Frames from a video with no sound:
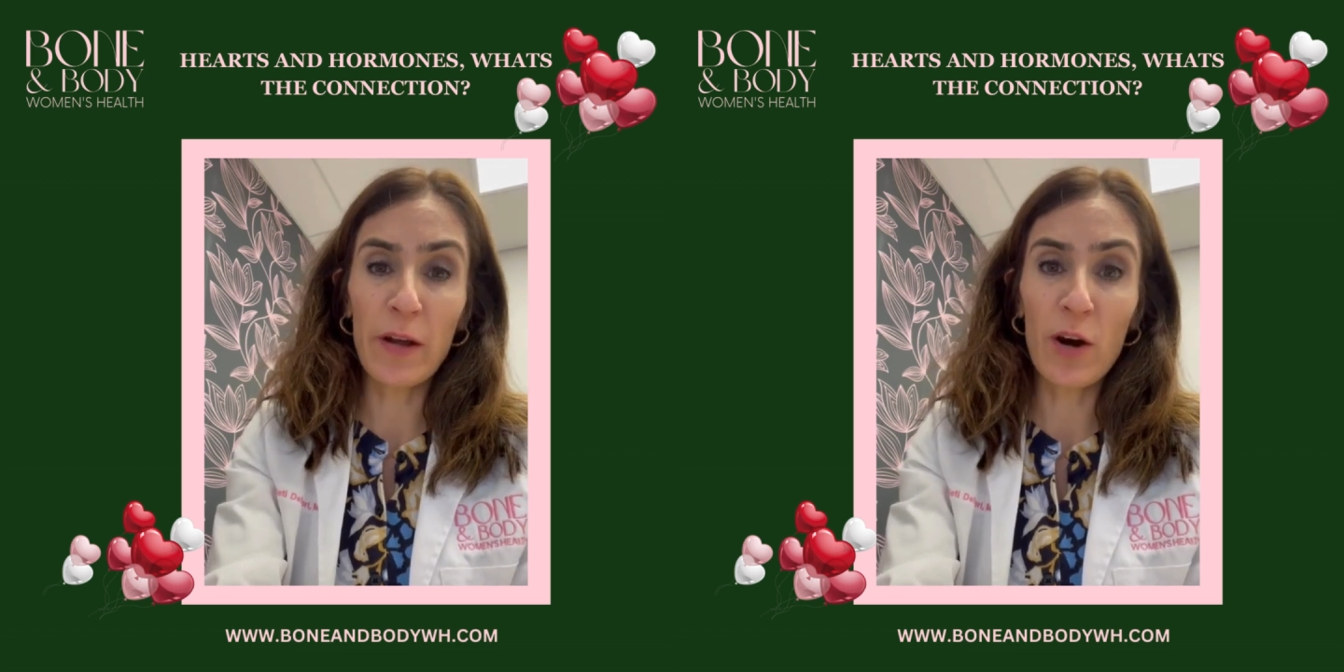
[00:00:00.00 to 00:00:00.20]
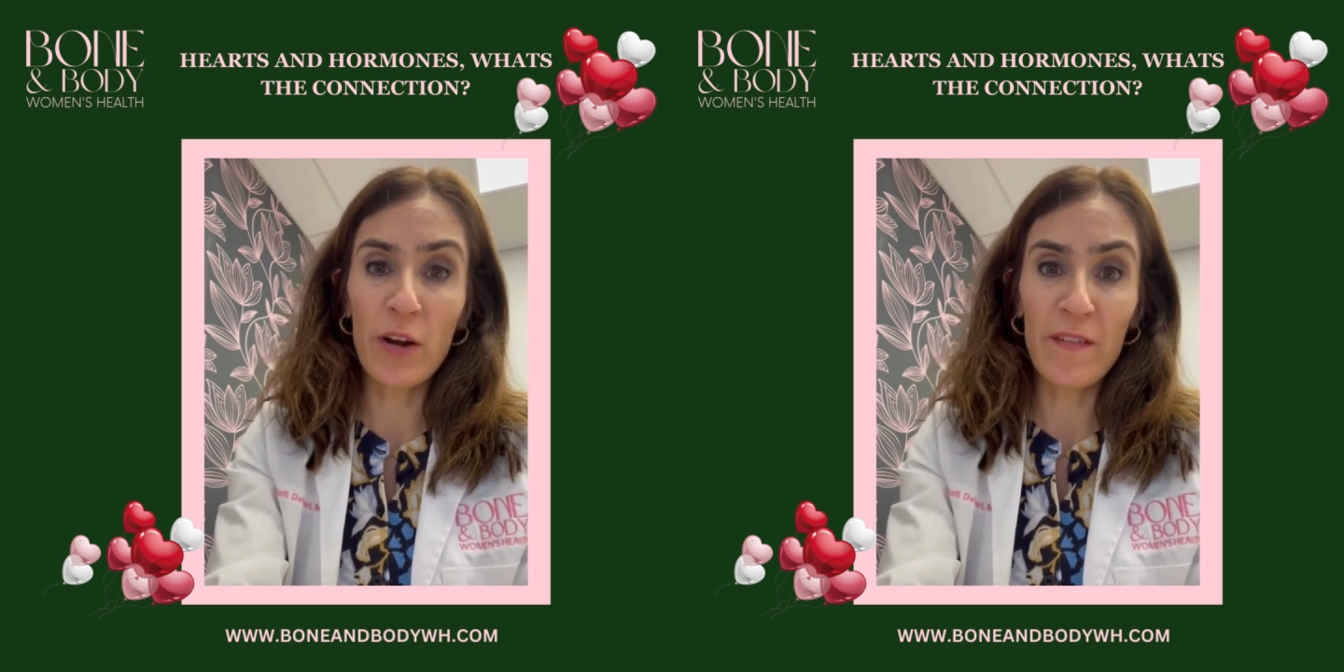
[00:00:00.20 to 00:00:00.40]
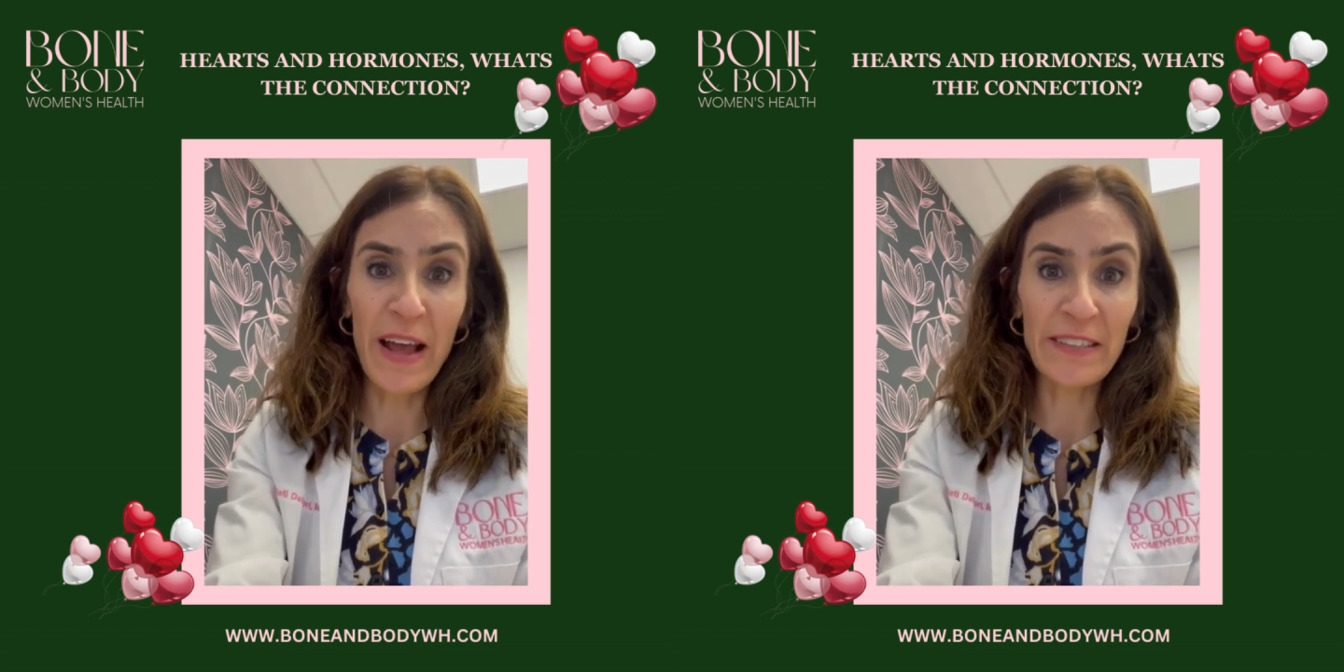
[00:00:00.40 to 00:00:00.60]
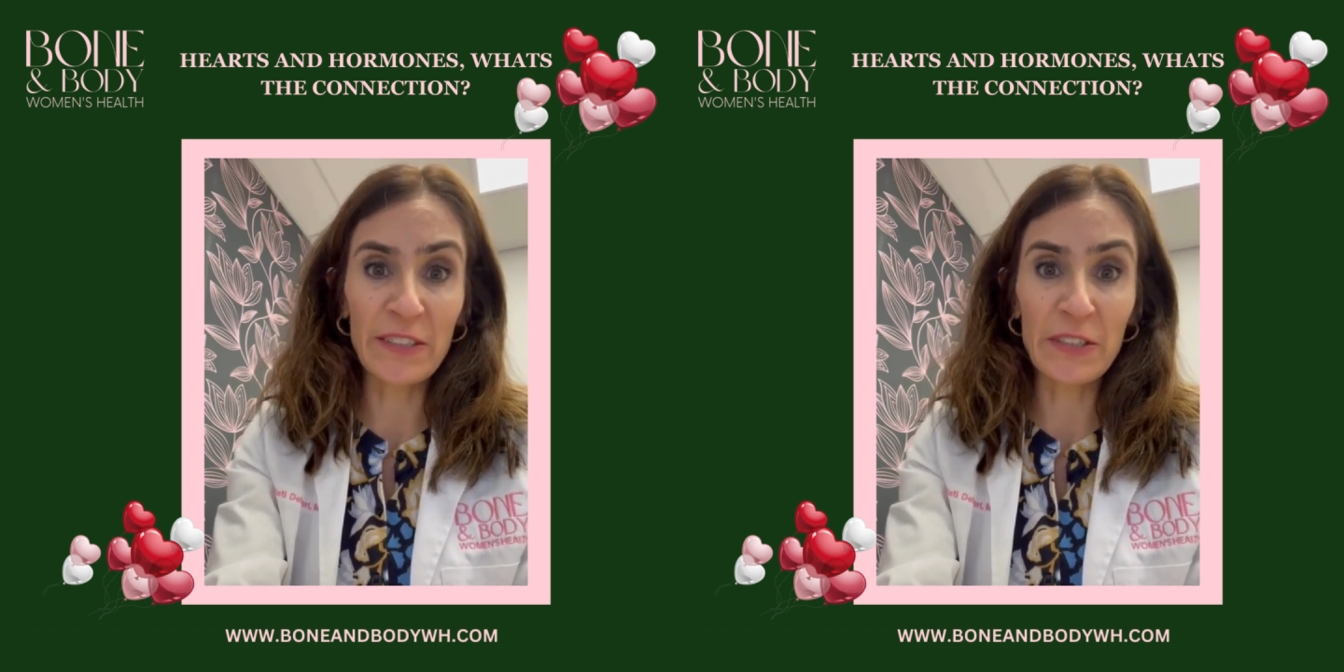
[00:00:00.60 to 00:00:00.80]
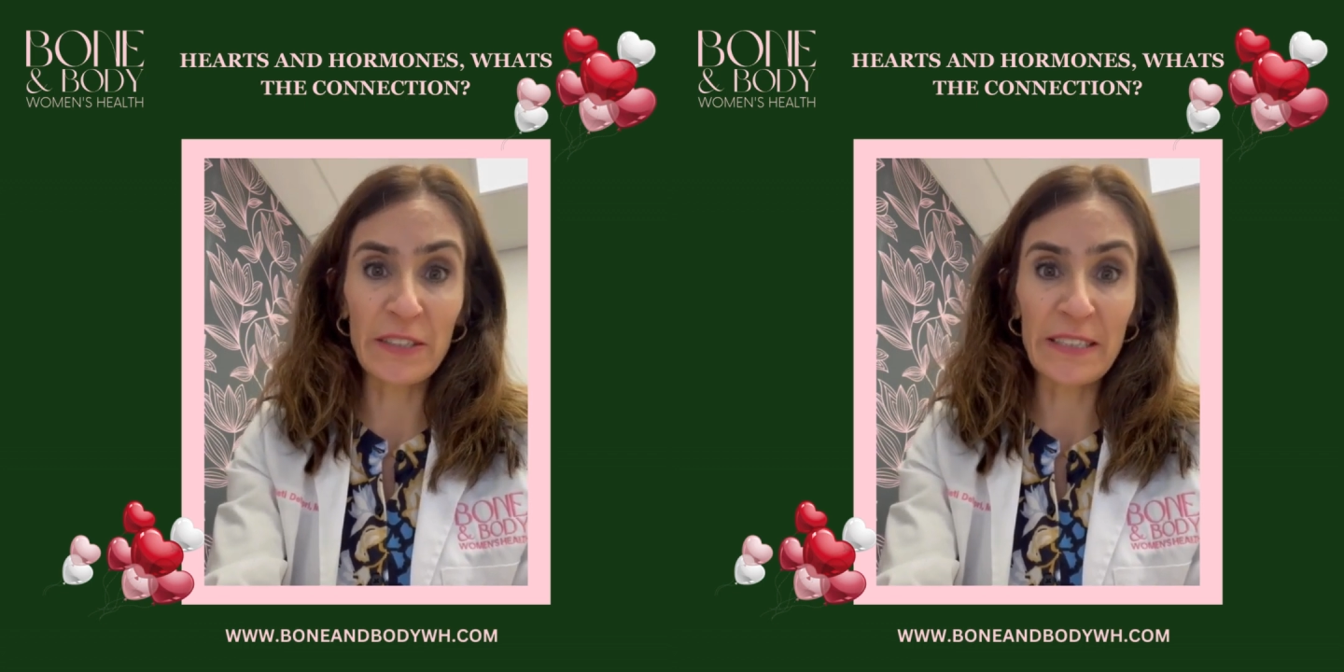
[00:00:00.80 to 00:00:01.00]

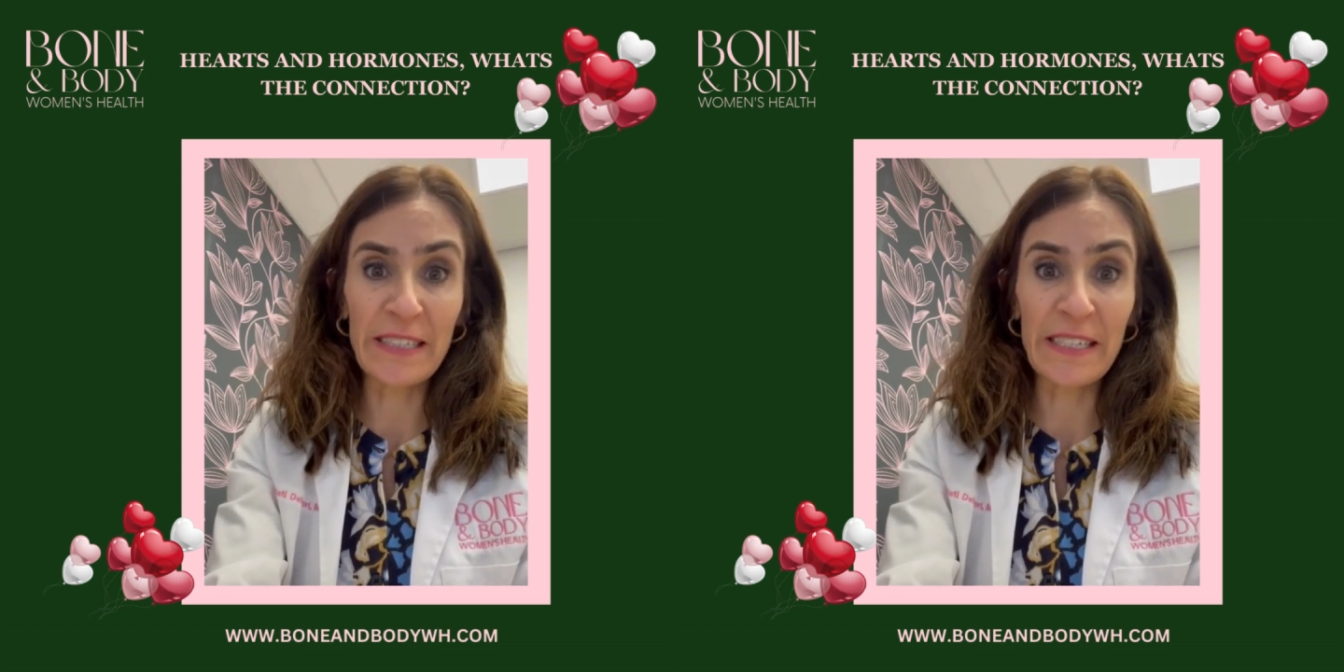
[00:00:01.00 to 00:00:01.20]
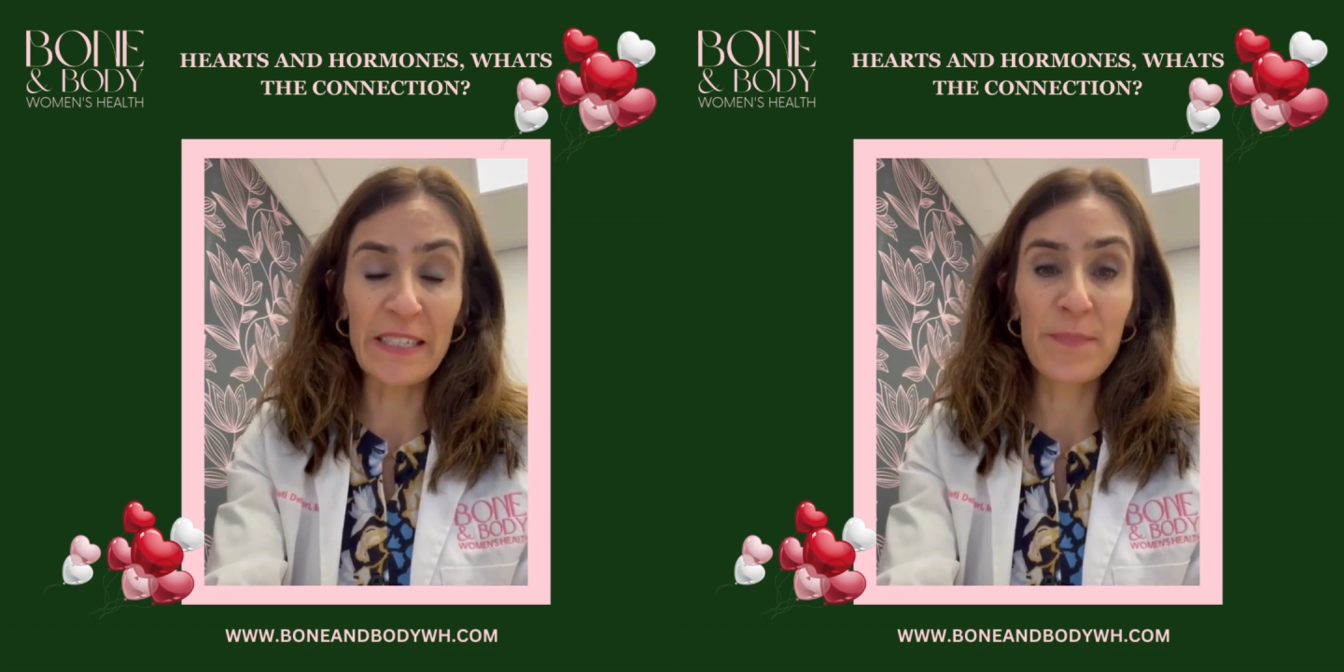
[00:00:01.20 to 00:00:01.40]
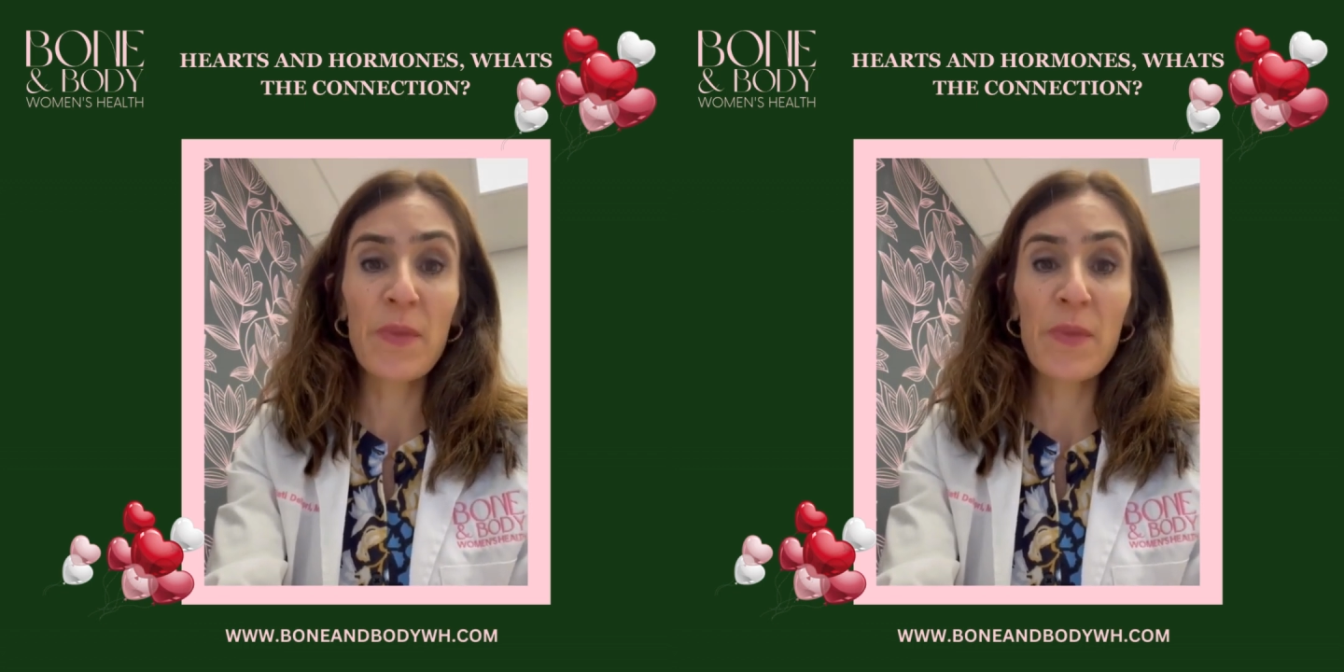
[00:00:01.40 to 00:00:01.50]
cardiovascular disease.